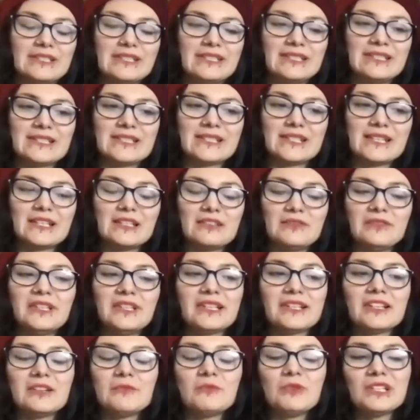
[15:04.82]
and it's kind of like,
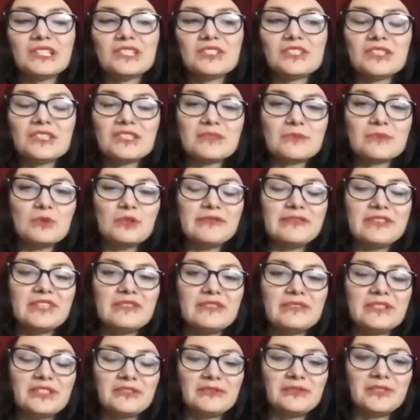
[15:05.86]
come watch this movie.
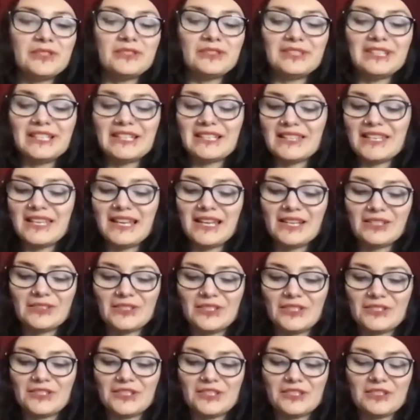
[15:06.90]
Even if you don't like the
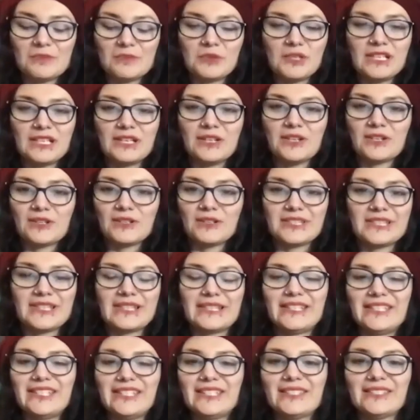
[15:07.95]
actors, there's pretty girls in
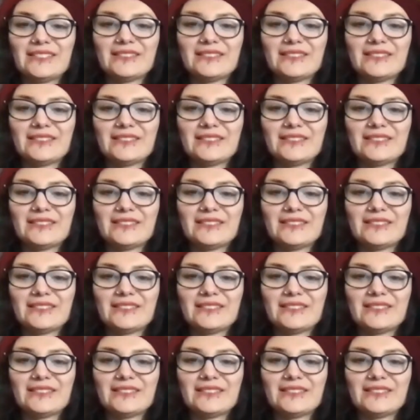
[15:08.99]
it.